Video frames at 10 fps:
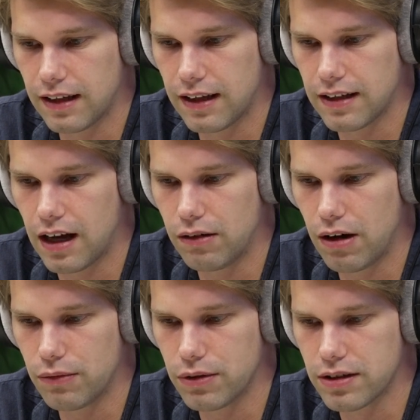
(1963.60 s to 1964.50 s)
how
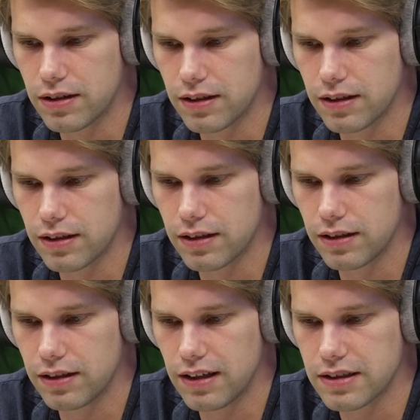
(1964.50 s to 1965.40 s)
I would,
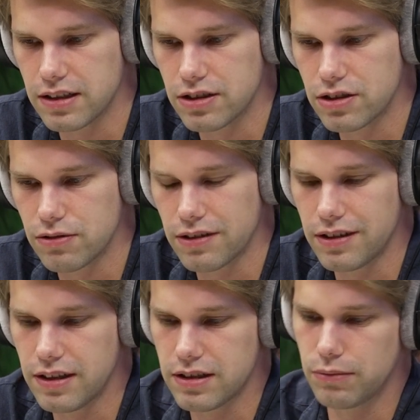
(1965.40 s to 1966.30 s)
let's say,
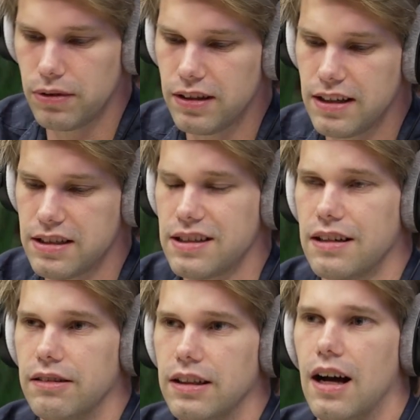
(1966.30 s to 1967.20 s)
structure this, I wouldn't
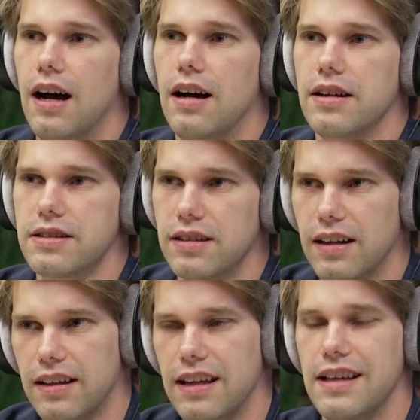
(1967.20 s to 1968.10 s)
necessarily ask,
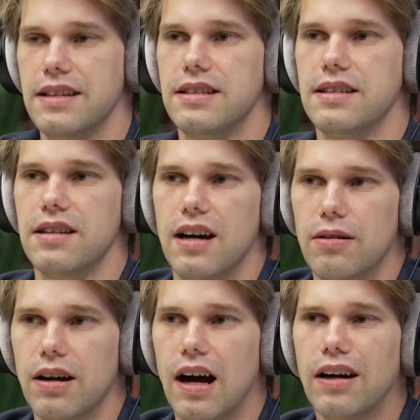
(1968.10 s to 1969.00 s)
like, is this
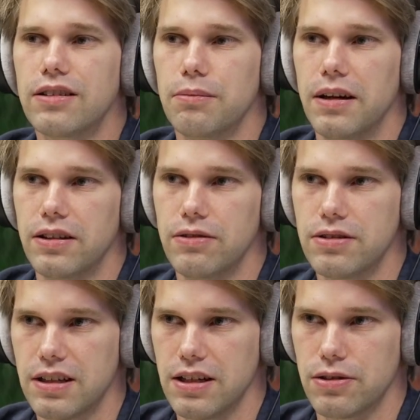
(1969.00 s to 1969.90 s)
an automated
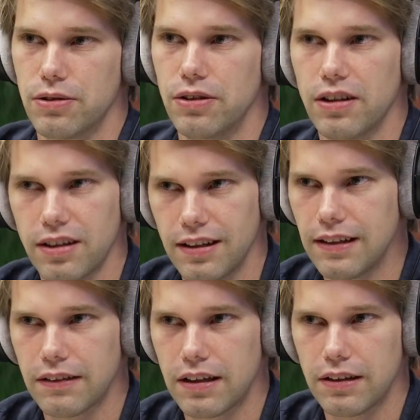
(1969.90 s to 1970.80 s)
use case or not?
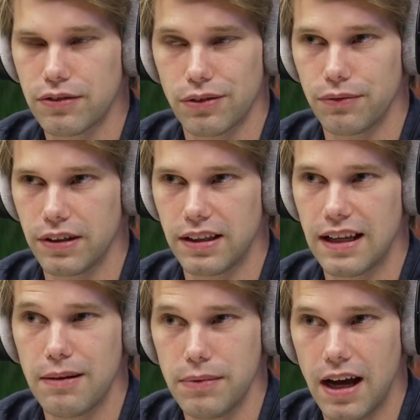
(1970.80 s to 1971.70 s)
If something
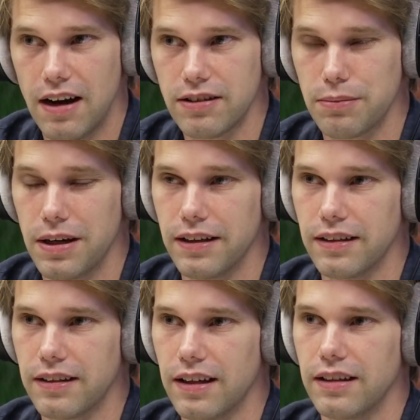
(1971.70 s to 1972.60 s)
can be
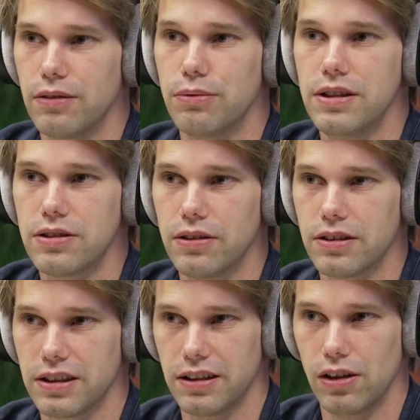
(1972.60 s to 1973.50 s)
automated and it
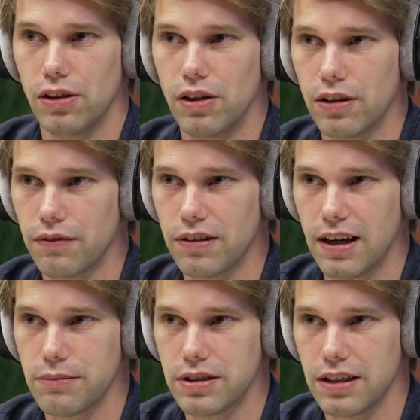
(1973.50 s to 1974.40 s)
results in a lot of
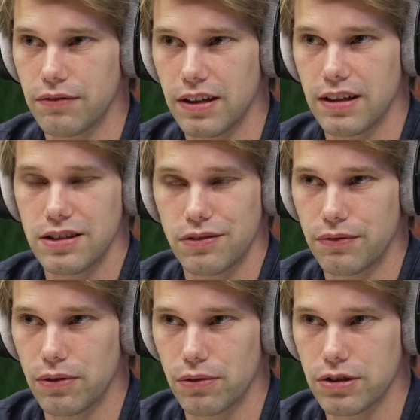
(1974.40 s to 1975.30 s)
time save, that is,
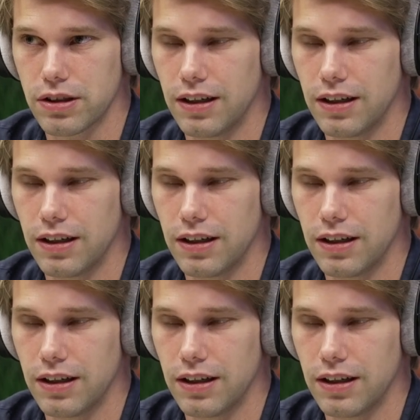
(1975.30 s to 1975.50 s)
of course,